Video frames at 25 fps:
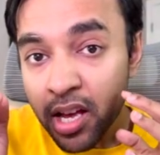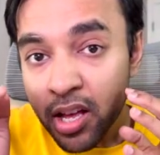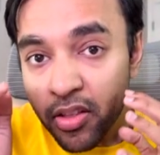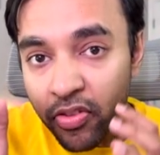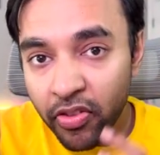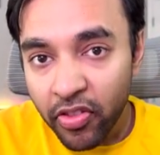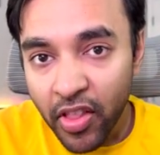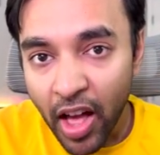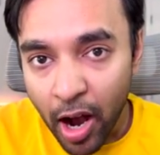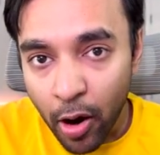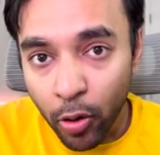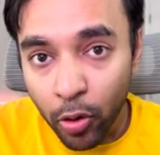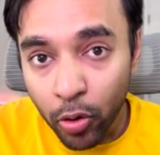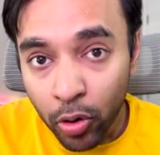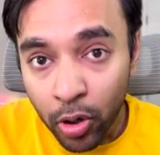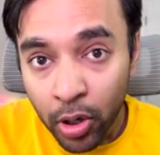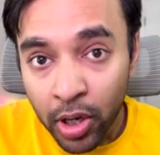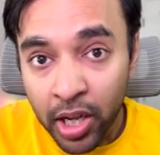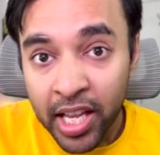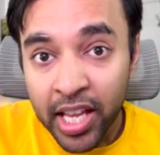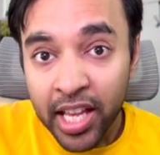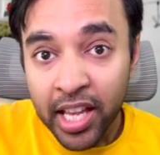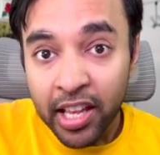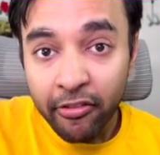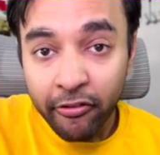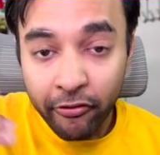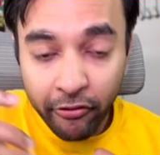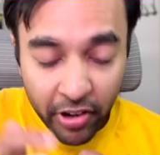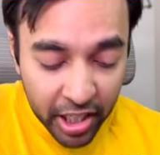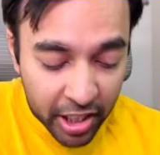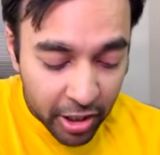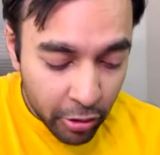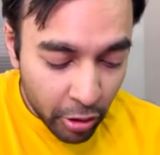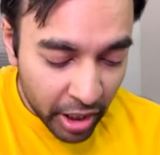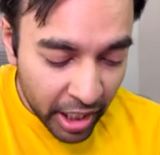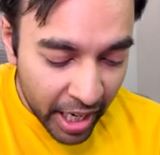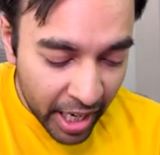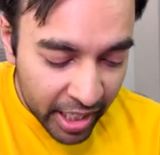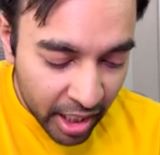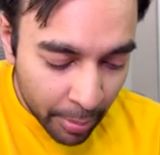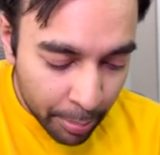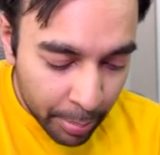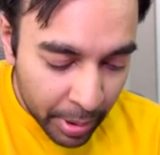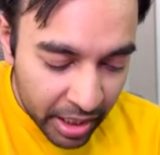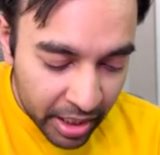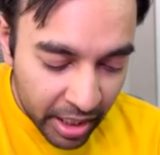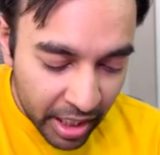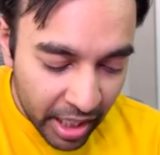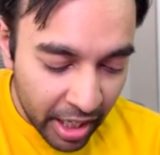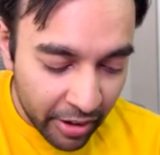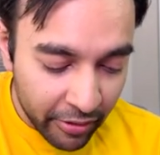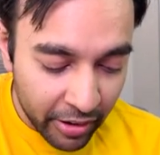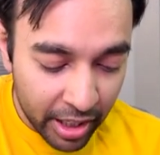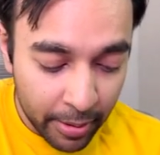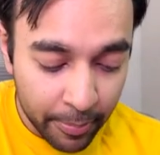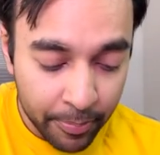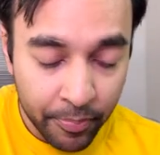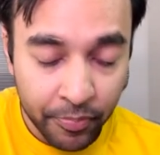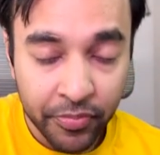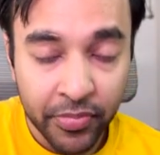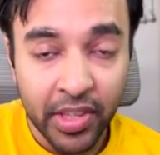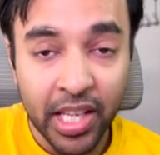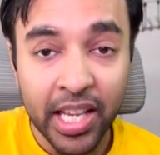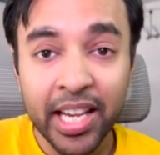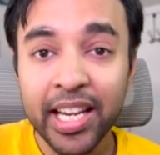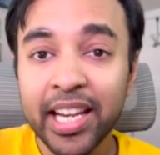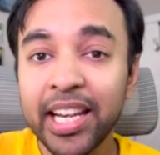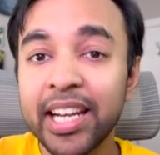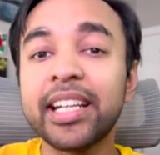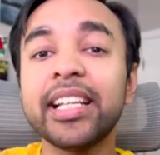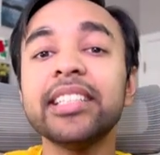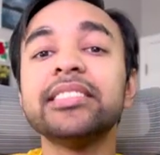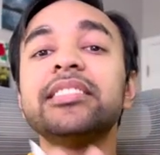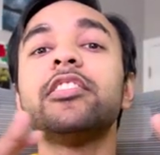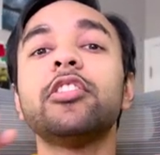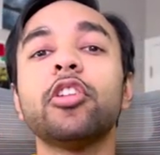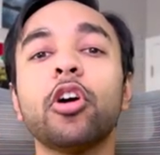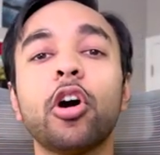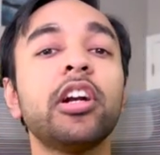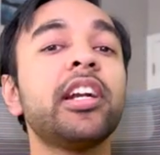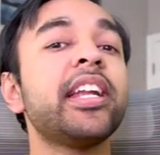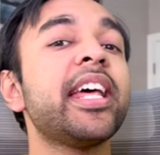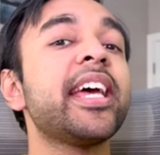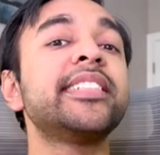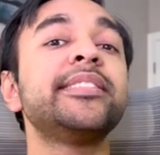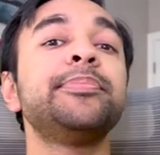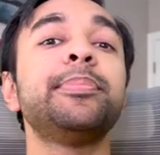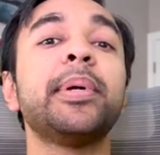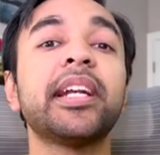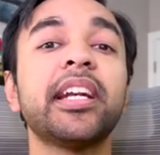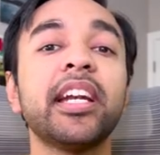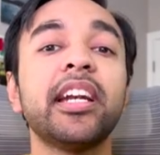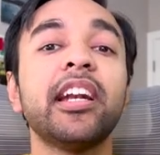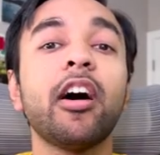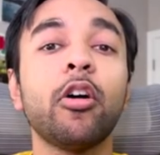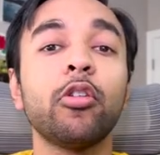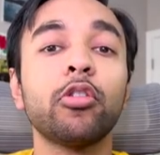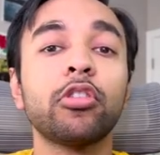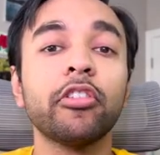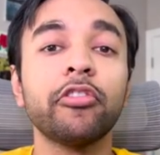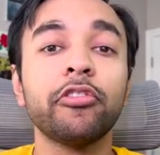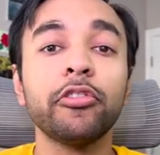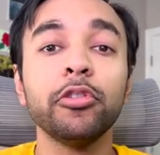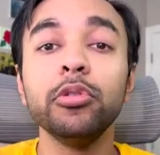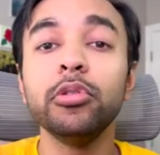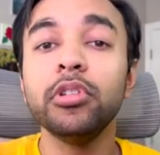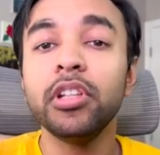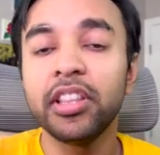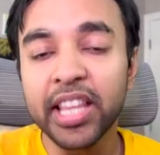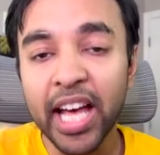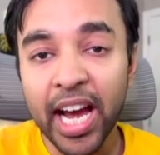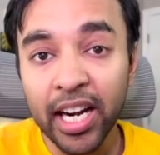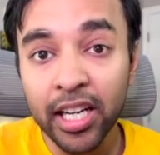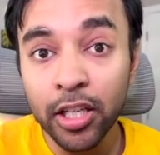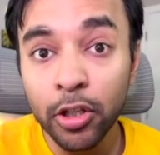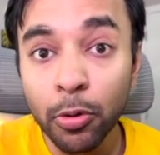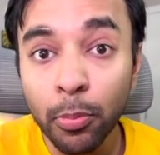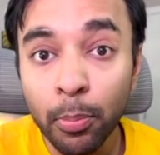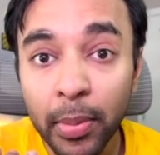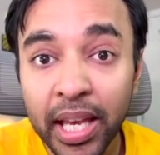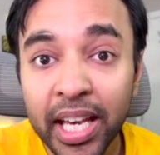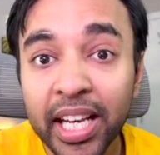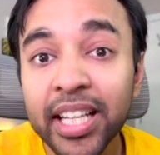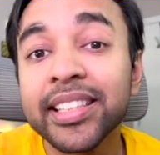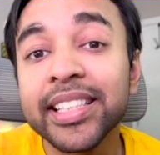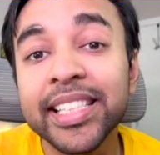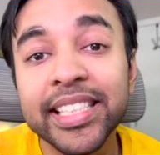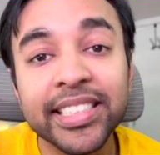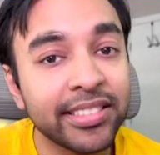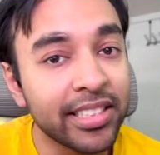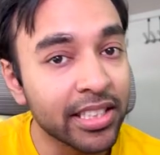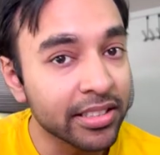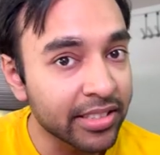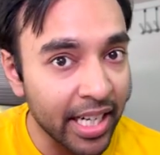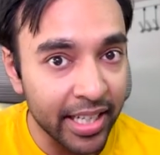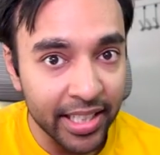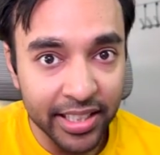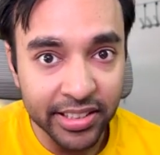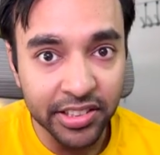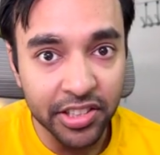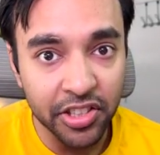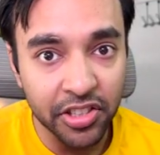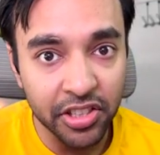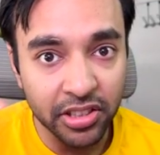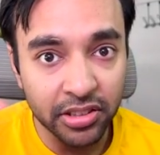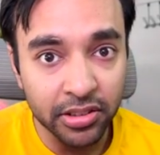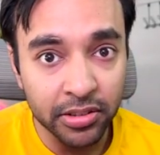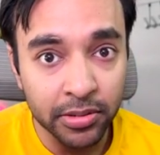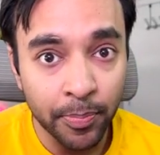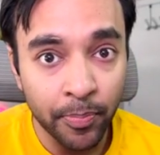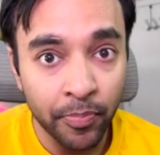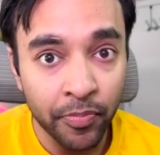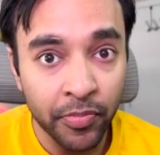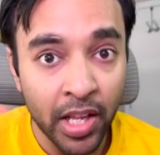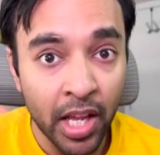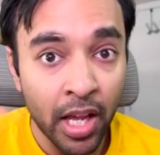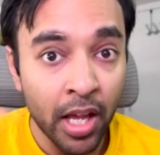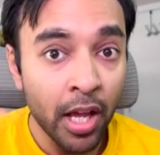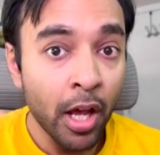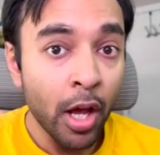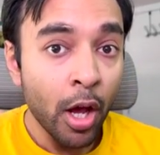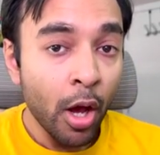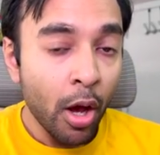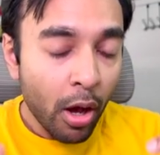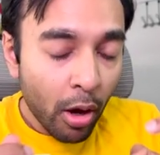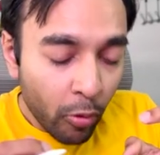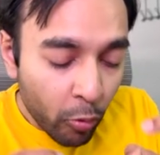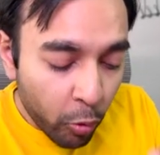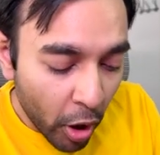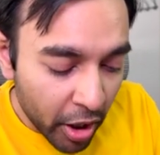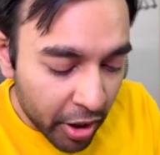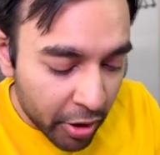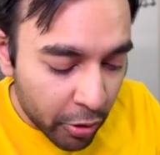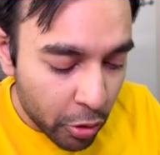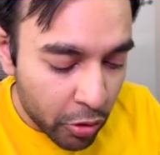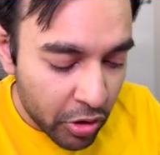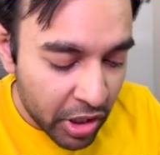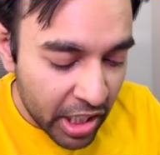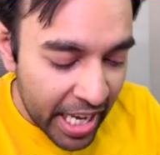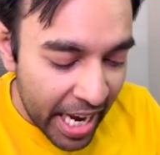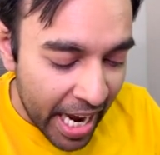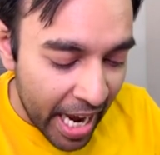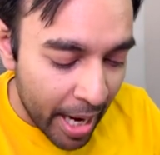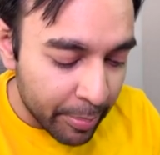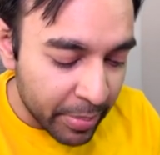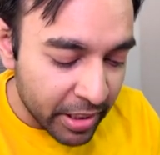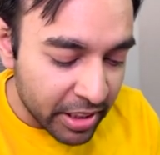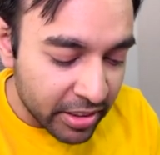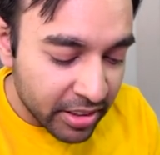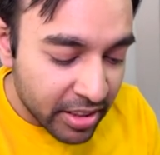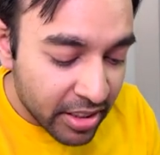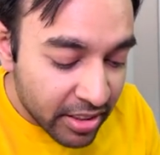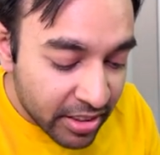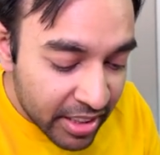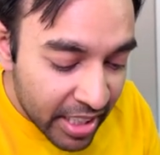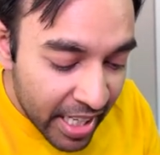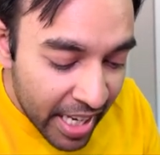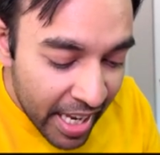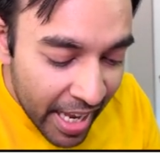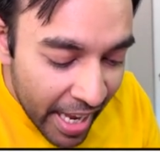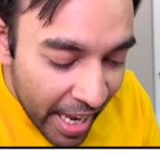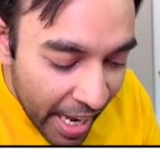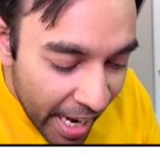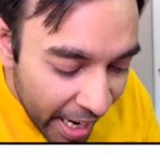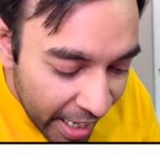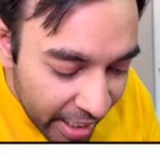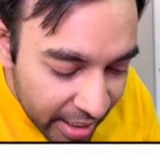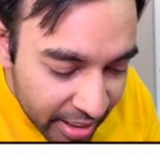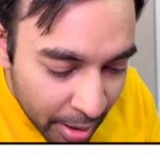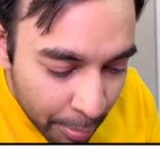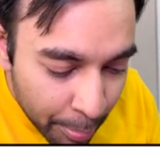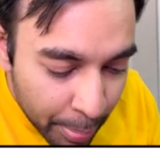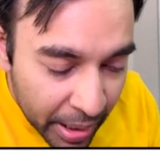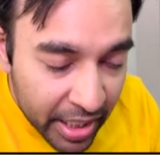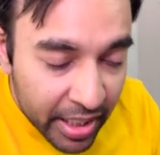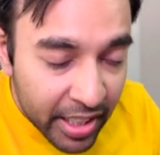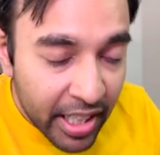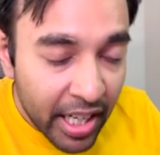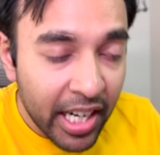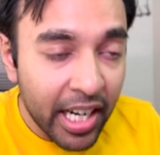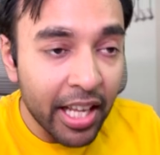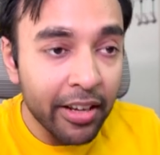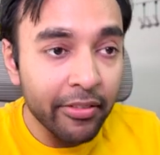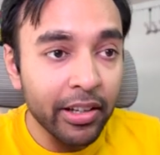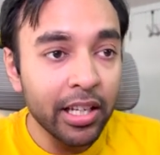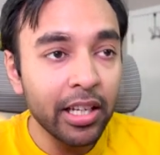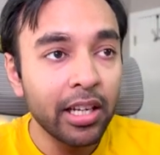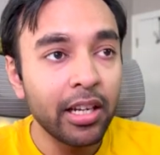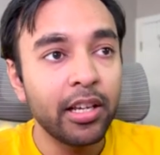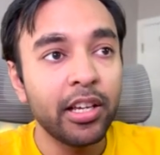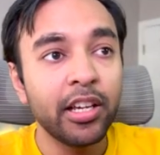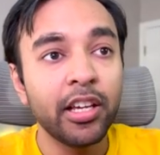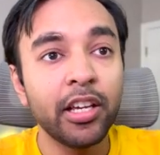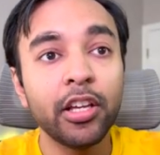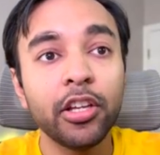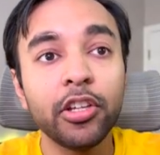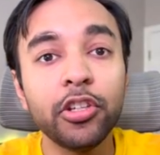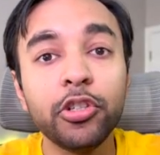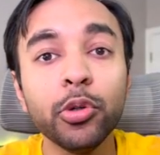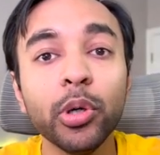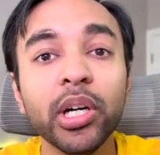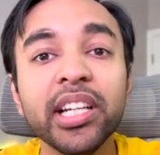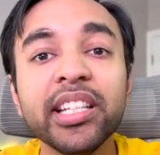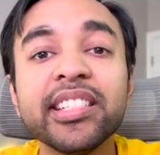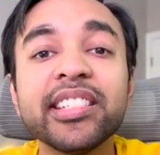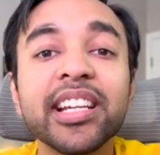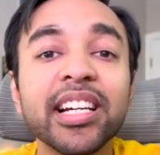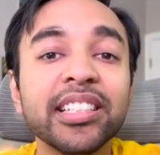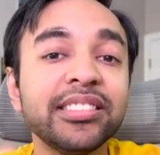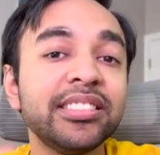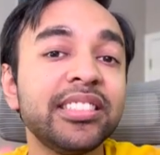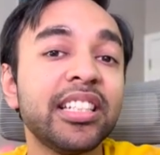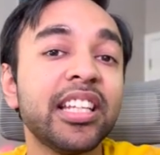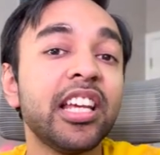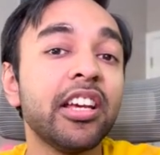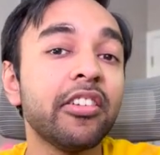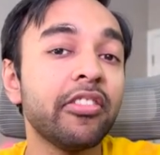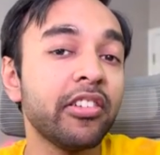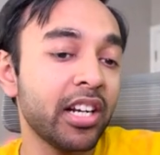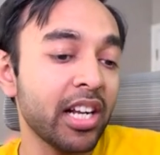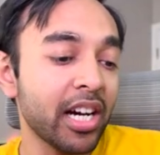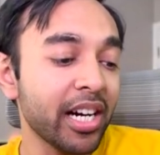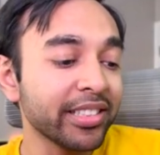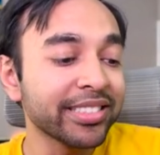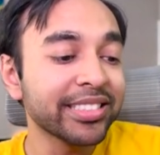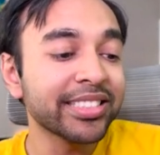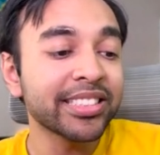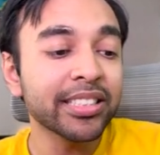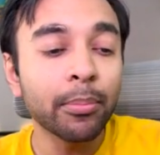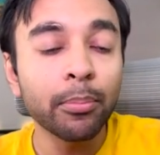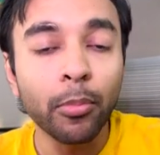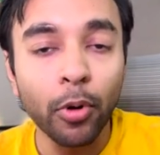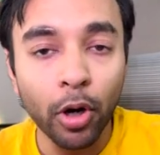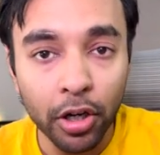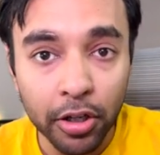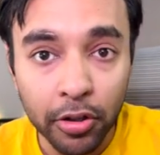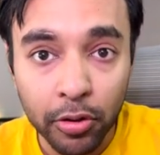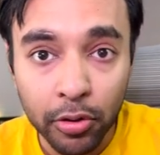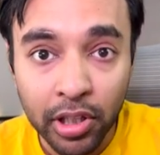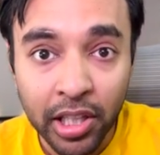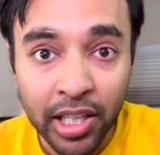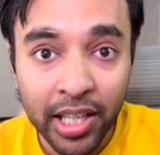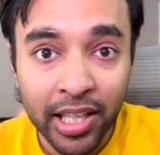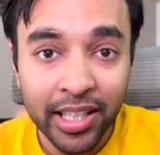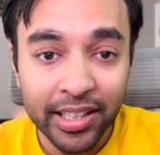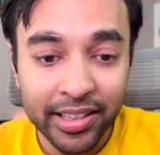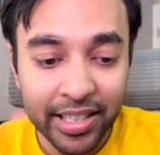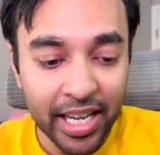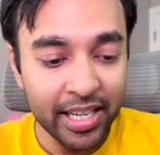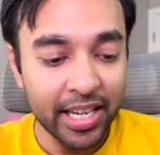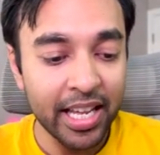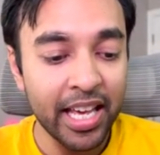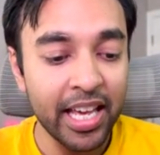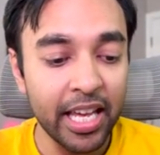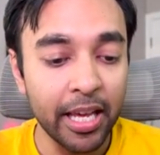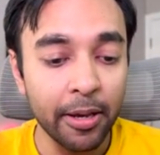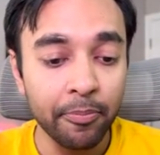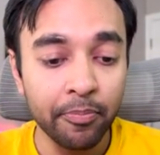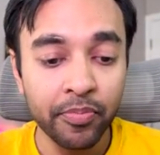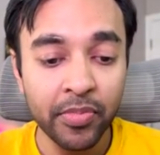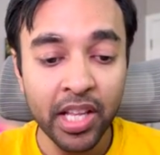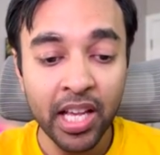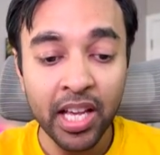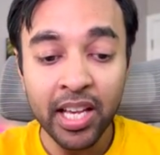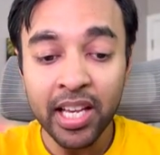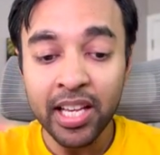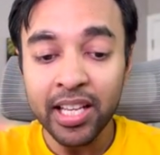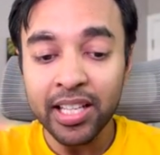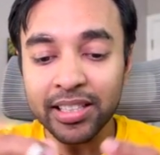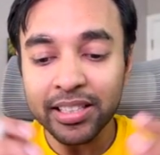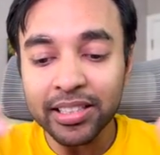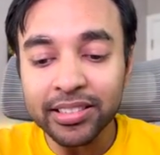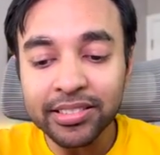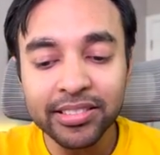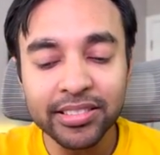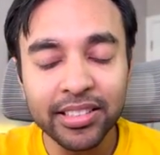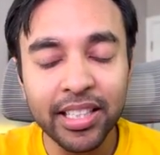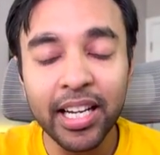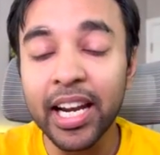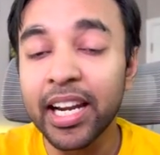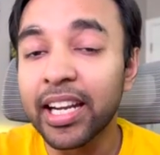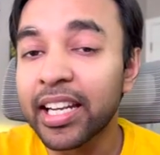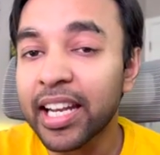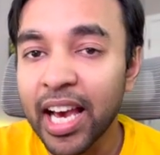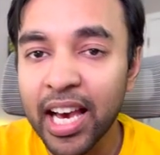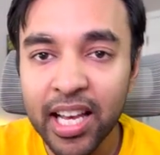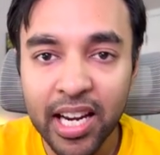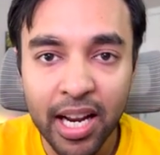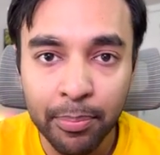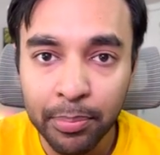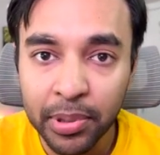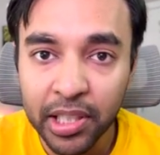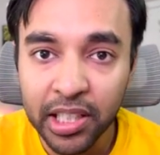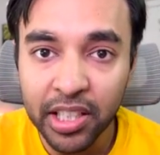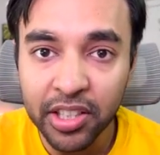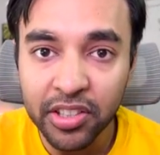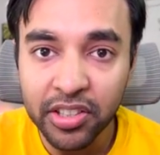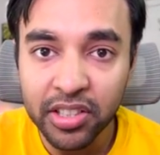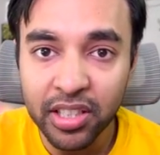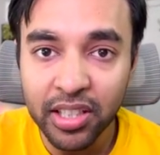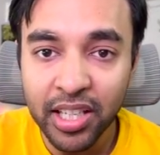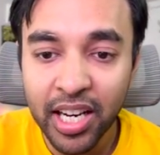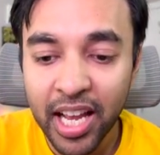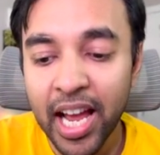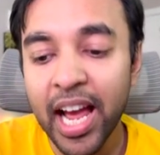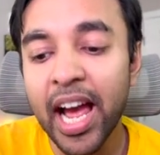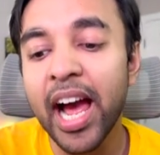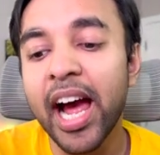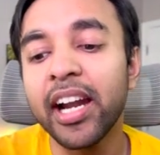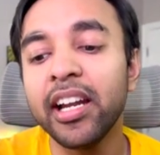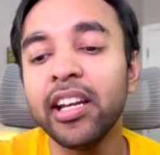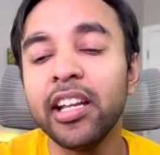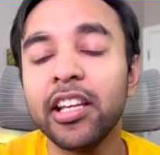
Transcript: Now, when you're at a beginner level, it is not expected out of you that you make these design decisions. What usually happens is, at the beginner level, you are just given a sub-module that, hey, this is an entire application and